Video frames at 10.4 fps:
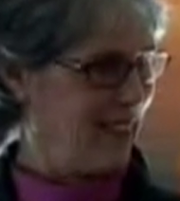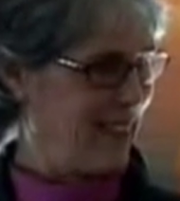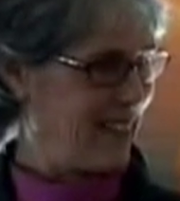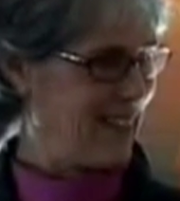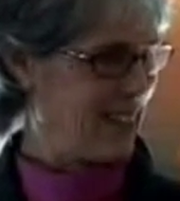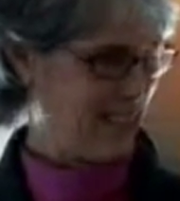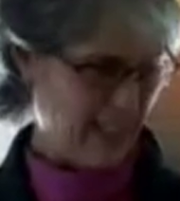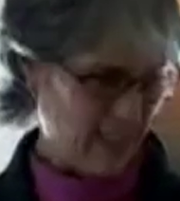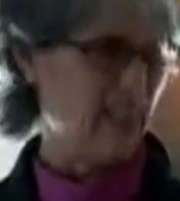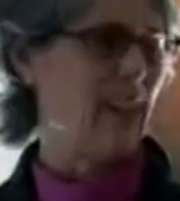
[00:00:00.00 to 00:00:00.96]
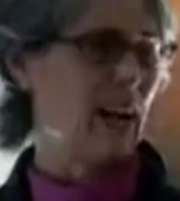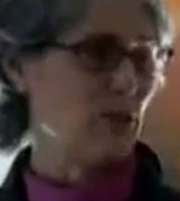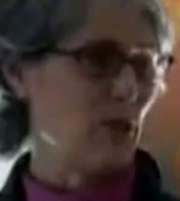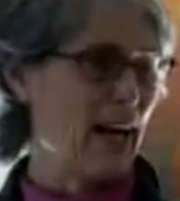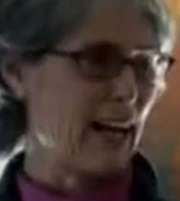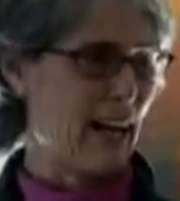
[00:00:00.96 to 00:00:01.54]
And I thought, yeah,
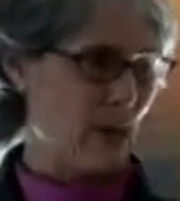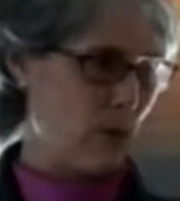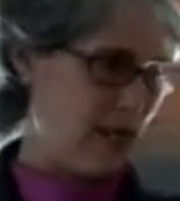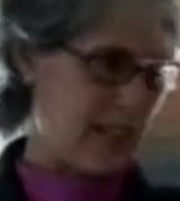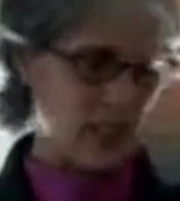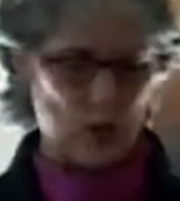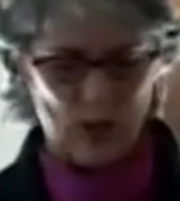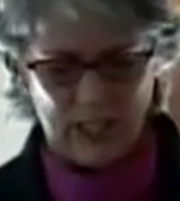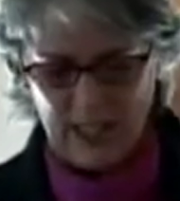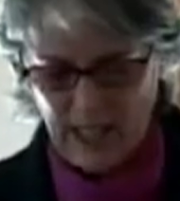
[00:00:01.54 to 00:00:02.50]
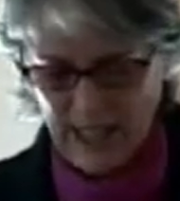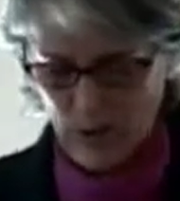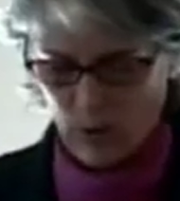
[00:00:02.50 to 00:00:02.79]
I kind of went like you did.